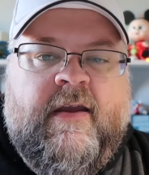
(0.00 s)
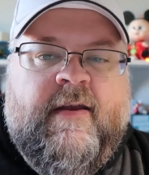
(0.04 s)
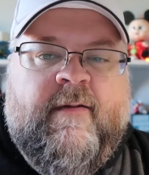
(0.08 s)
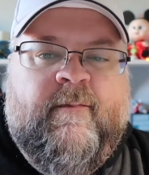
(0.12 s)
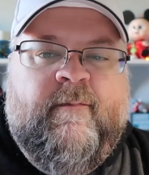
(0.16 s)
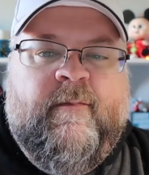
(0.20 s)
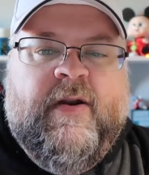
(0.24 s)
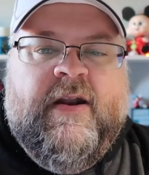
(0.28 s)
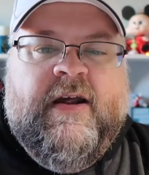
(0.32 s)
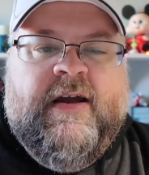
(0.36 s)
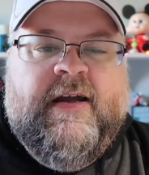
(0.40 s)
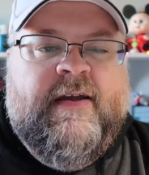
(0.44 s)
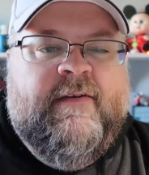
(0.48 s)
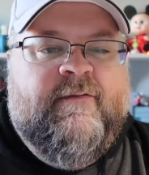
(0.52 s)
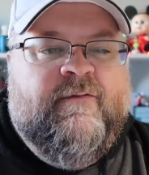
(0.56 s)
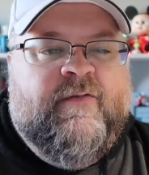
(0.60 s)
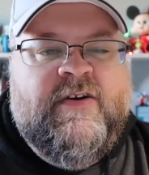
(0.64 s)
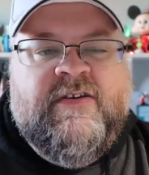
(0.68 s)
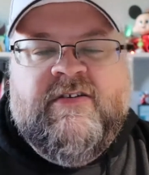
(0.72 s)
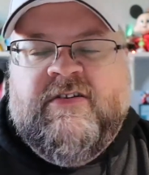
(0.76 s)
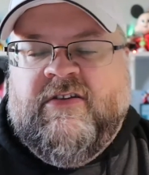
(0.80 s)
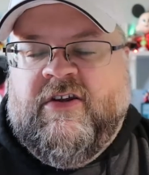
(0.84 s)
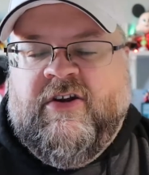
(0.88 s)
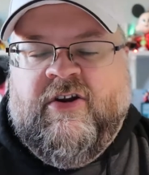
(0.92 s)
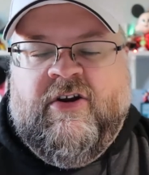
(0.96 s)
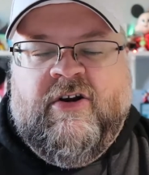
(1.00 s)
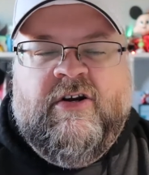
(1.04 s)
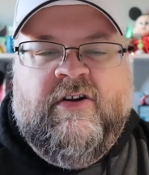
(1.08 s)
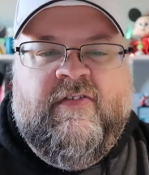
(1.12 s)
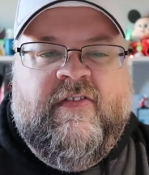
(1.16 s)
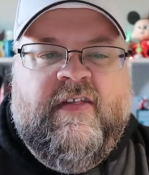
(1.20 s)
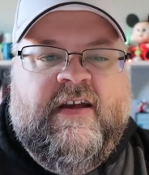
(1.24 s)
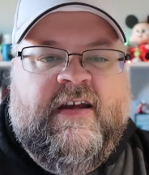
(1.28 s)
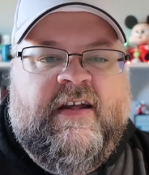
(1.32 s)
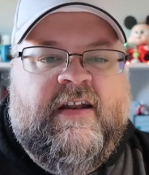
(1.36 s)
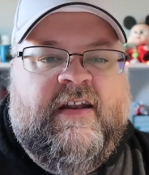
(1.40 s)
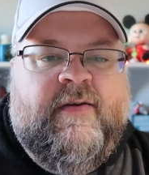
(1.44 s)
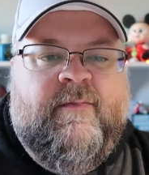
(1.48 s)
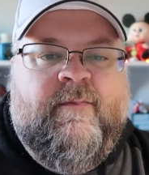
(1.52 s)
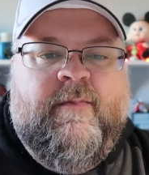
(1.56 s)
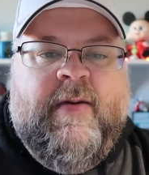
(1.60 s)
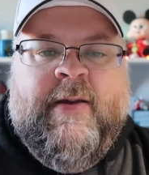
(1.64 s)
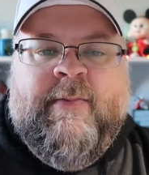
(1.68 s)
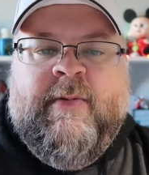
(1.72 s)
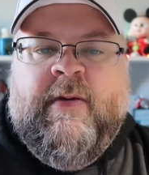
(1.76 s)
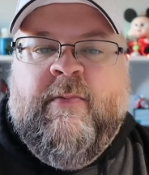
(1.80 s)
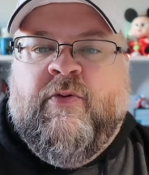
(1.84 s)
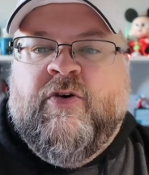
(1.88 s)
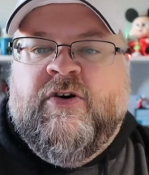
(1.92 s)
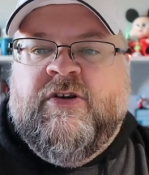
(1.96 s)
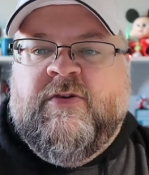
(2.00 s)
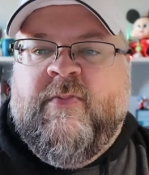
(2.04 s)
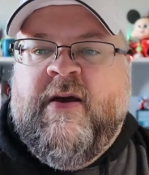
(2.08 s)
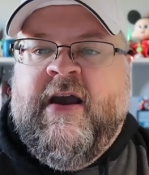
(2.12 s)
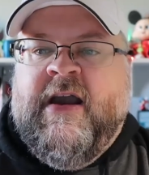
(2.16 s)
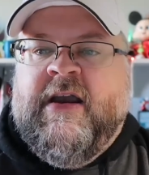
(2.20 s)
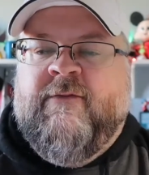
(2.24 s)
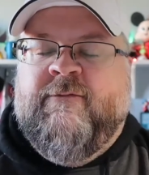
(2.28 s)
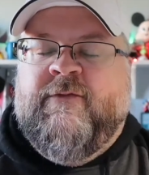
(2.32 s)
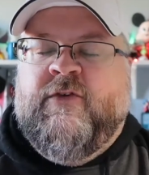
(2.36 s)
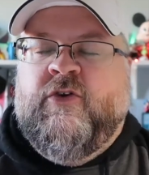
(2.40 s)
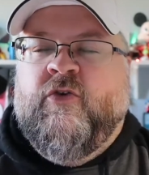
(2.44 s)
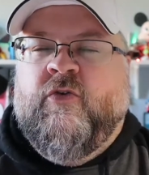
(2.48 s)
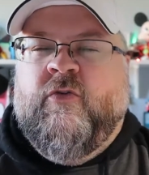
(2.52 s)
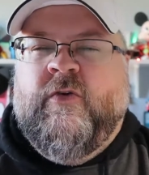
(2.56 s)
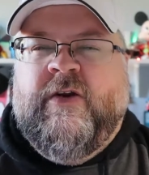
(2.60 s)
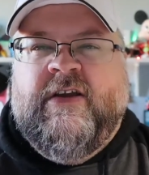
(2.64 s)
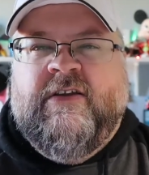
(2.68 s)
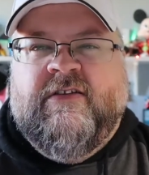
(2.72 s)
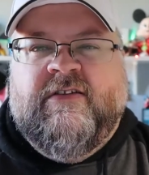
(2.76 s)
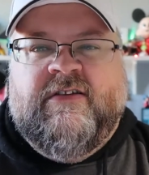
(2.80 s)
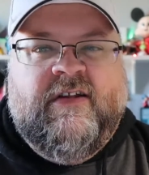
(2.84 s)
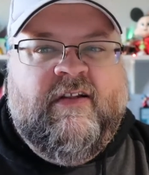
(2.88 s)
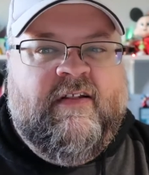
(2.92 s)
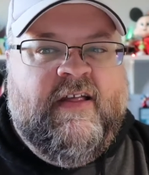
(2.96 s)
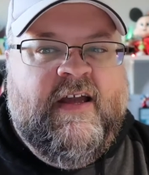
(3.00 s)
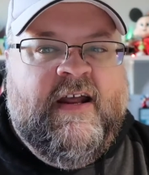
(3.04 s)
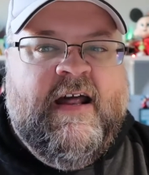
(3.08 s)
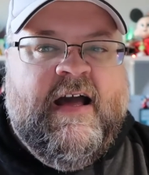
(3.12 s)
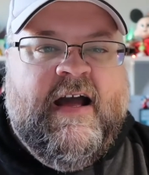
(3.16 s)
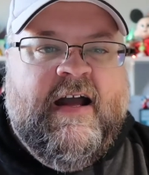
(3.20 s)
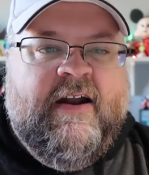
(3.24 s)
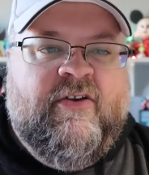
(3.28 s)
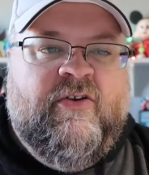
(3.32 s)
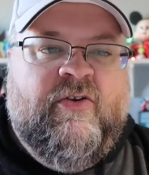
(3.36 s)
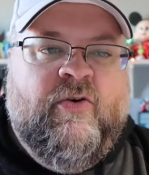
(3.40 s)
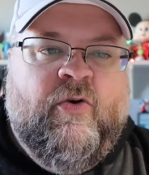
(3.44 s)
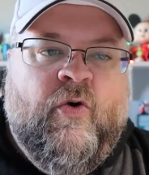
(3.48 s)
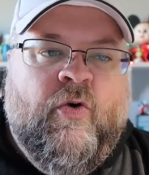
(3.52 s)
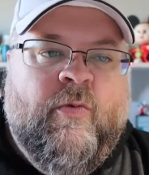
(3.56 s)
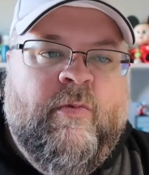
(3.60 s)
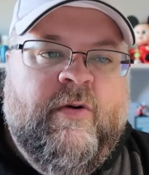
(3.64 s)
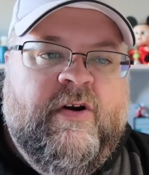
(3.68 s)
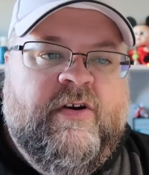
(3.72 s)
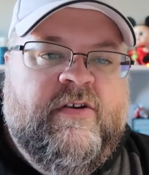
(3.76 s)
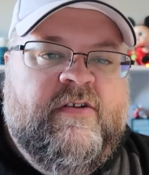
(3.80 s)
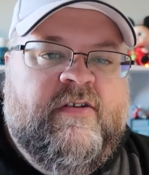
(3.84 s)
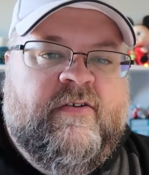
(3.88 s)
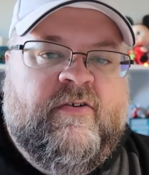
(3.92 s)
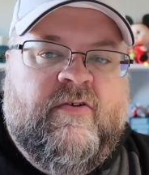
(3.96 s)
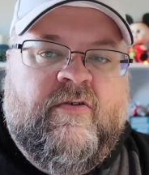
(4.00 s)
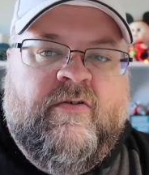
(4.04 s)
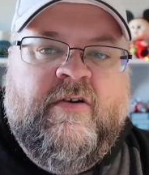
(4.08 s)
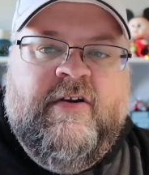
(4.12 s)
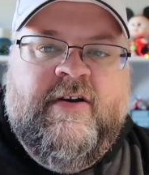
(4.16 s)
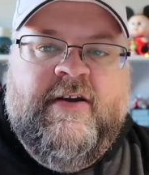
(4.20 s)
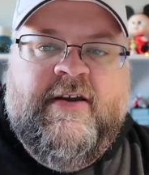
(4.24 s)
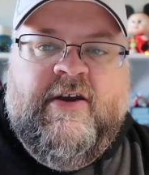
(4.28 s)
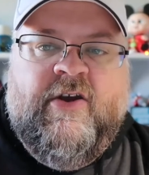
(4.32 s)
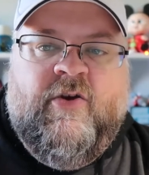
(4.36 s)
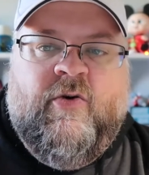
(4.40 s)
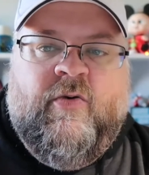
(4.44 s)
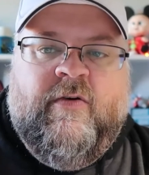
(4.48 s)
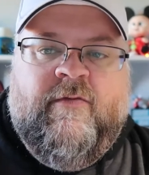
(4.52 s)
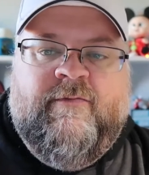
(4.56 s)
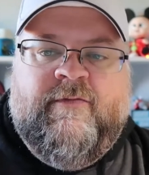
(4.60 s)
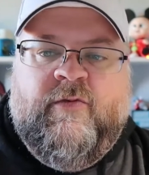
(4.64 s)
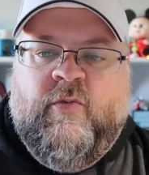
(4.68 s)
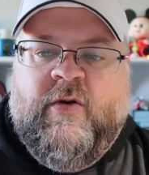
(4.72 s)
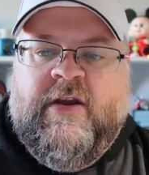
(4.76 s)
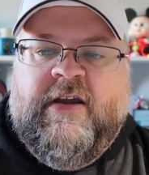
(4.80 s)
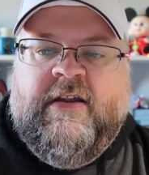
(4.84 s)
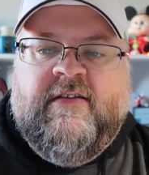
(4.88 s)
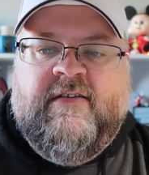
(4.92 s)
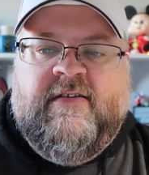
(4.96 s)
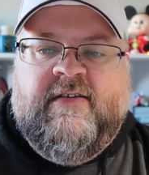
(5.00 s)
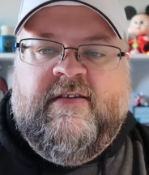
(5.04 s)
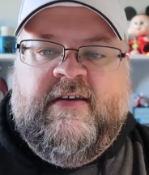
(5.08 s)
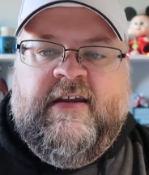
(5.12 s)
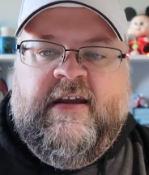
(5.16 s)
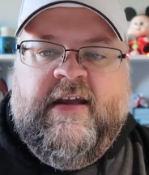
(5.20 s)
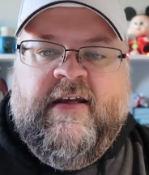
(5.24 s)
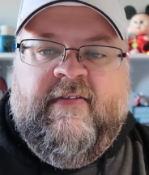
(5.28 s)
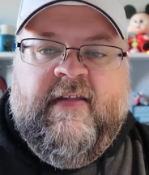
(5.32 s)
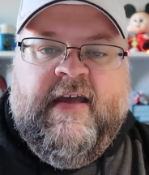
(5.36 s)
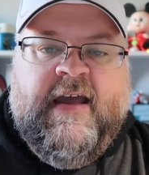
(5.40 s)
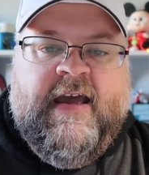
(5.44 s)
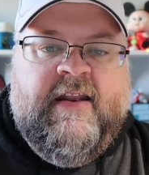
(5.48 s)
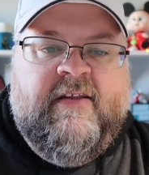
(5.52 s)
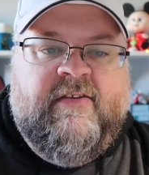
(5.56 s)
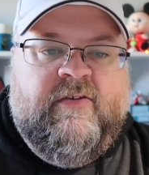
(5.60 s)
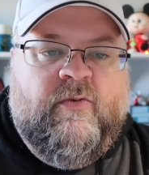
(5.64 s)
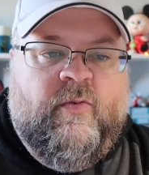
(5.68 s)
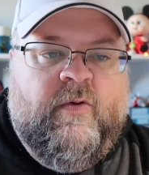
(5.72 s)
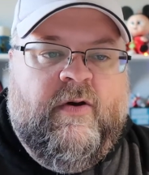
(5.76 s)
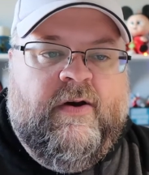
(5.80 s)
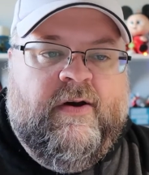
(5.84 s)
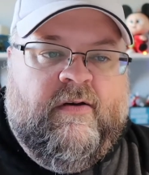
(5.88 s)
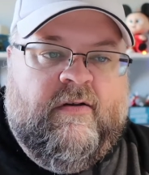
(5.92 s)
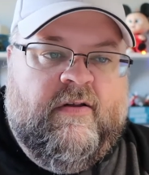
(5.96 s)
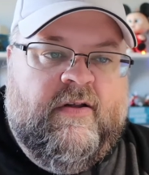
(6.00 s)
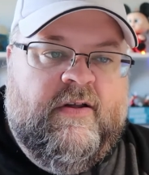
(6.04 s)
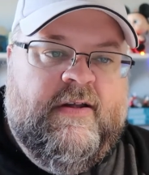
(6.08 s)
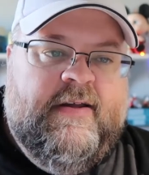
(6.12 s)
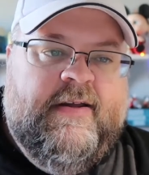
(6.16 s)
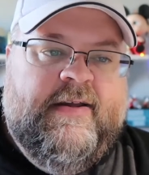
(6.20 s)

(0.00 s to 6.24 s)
But I've recently heard that it may be pushed back a few weeks to late October, so we'll have to wait and see on that as well.